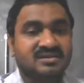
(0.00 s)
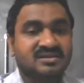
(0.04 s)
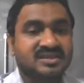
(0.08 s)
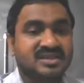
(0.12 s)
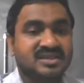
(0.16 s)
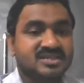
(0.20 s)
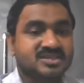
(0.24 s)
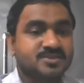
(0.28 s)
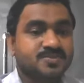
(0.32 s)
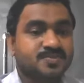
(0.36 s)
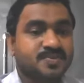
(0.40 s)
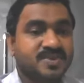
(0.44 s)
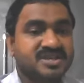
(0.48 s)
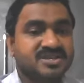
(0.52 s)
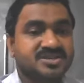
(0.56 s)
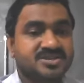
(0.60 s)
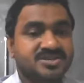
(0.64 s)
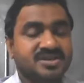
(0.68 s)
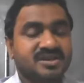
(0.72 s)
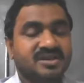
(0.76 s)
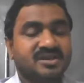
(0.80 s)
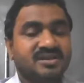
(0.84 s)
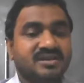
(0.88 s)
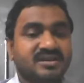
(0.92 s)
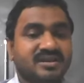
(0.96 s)
The
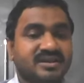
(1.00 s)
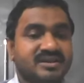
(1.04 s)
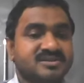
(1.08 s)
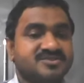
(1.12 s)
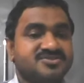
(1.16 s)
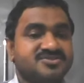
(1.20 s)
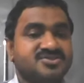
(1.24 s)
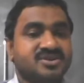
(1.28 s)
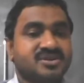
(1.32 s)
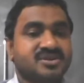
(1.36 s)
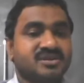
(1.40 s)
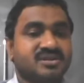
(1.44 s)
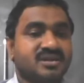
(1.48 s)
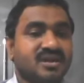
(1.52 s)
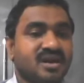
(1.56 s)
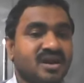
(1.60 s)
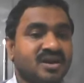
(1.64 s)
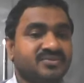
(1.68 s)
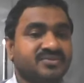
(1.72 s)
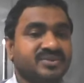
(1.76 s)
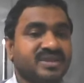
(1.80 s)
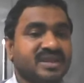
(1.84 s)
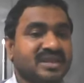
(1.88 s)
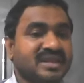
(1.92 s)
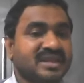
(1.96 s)
special nature
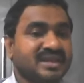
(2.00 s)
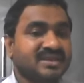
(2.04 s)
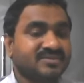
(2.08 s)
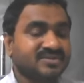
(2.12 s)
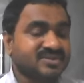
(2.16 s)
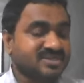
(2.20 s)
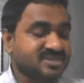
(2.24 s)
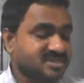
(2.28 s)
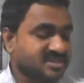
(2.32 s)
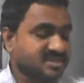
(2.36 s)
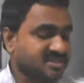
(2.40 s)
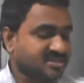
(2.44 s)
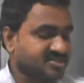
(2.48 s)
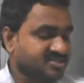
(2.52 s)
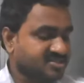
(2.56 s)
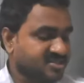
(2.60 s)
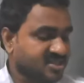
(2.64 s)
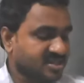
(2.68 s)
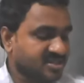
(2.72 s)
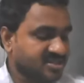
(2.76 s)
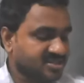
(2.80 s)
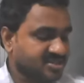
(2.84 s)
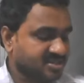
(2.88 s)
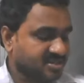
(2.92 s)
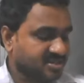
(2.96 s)
of the linguistic
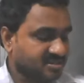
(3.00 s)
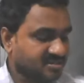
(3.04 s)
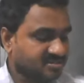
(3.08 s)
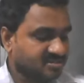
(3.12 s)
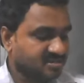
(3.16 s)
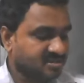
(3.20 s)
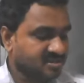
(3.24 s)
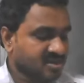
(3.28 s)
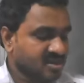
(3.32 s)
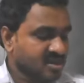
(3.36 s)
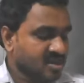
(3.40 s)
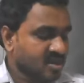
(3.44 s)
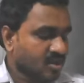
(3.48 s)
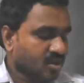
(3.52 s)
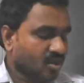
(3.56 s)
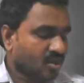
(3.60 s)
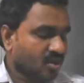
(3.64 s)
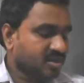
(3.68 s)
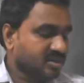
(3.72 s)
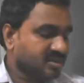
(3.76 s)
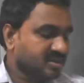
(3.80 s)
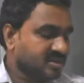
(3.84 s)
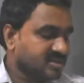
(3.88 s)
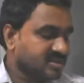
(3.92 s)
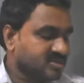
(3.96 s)
structure
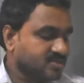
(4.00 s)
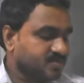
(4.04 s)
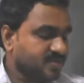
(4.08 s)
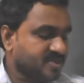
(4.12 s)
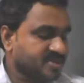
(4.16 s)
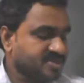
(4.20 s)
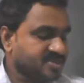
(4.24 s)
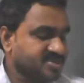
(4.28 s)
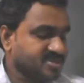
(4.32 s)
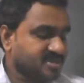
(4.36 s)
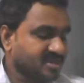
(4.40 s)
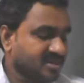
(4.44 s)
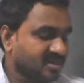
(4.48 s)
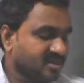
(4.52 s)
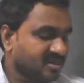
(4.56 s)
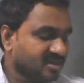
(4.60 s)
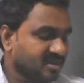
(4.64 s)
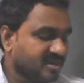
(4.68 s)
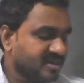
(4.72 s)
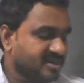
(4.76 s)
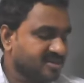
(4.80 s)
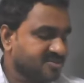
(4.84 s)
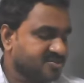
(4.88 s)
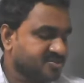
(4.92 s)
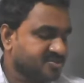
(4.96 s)
or the special
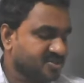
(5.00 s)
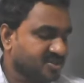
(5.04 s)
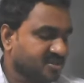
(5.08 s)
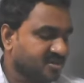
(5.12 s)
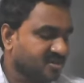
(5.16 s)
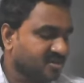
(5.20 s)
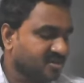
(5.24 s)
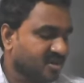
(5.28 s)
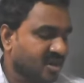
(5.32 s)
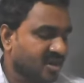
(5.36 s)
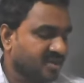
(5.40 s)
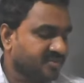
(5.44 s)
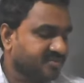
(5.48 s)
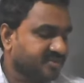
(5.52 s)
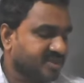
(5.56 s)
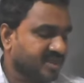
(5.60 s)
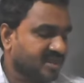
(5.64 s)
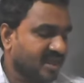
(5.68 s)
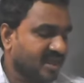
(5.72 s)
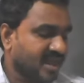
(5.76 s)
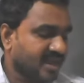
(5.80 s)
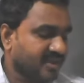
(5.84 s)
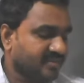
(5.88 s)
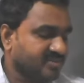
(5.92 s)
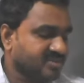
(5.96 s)
nature of the
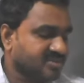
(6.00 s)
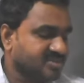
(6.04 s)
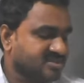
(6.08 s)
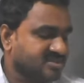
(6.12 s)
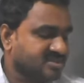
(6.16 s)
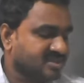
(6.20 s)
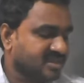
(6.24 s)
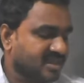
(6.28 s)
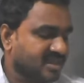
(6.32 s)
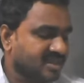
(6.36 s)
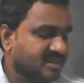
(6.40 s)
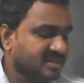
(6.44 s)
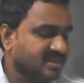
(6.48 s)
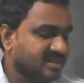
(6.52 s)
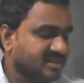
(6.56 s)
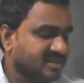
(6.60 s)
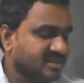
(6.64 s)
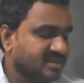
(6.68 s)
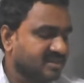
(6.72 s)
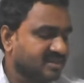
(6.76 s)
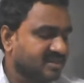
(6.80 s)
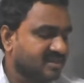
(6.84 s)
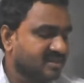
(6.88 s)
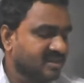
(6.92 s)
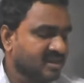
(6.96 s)
language
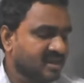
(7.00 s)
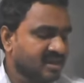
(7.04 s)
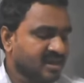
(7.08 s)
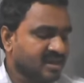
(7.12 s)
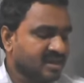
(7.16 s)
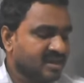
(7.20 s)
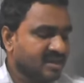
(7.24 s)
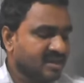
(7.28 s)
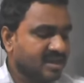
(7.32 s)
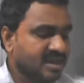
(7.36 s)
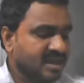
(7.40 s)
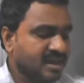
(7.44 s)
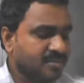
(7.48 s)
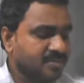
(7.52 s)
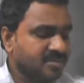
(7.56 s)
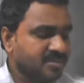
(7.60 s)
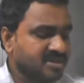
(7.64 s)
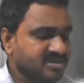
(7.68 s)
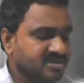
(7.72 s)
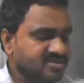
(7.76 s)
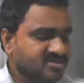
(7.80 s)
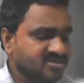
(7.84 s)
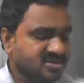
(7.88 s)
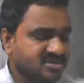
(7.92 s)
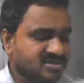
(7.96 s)
study
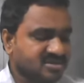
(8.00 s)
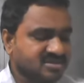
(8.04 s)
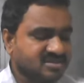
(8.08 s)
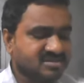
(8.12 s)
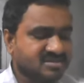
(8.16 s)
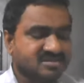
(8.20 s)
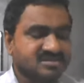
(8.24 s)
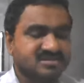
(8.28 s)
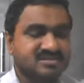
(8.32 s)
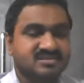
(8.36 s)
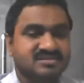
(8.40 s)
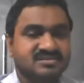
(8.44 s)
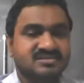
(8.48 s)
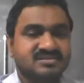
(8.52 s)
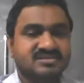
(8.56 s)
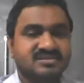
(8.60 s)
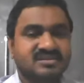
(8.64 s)
emerges